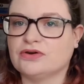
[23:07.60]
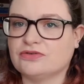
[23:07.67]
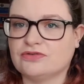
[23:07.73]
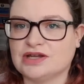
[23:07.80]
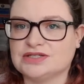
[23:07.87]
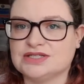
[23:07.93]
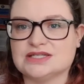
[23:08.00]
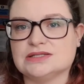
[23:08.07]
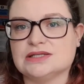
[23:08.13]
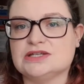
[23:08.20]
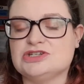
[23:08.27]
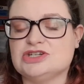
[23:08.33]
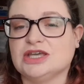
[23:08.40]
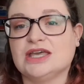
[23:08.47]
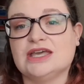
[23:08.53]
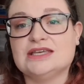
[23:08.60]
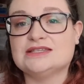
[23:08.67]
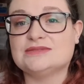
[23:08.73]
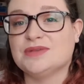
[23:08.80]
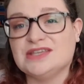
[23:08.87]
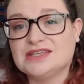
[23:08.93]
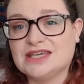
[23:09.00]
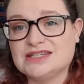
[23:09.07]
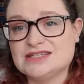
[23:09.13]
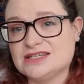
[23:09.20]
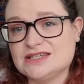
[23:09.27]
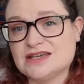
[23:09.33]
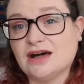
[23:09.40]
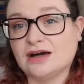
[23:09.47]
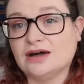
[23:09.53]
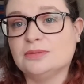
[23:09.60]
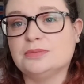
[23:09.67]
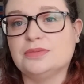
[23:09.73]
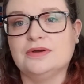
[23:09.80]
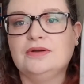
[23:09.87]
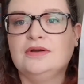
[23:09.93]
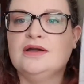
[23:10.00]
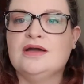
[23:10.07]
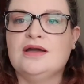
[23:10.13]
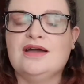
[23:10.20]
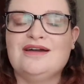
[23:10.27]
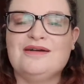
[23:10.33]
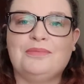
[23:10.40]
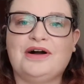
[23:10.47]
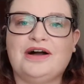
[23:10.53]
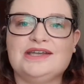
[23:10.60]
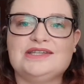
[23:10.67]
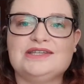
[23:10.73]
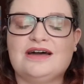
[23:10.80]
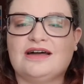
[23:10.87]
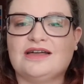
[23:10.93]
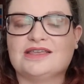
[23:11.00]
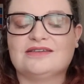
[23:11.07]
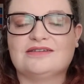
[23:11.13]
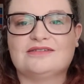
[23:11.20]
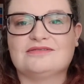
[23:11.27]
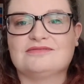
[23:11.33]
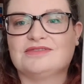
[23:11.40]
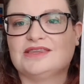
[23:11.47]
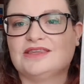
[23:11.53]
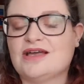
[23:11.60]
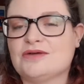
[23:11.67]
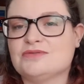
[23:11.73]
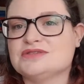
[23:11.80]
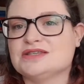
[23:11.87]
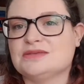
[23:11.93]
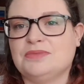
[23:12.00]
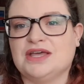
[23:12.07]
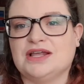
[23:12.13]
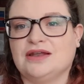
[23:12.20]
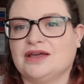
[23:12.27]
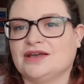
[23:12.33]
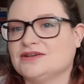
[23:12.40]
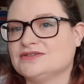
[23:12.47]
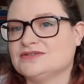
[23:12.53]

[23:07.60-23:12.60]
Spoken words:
around to stitching it. It's been kitted up, but I was a bit like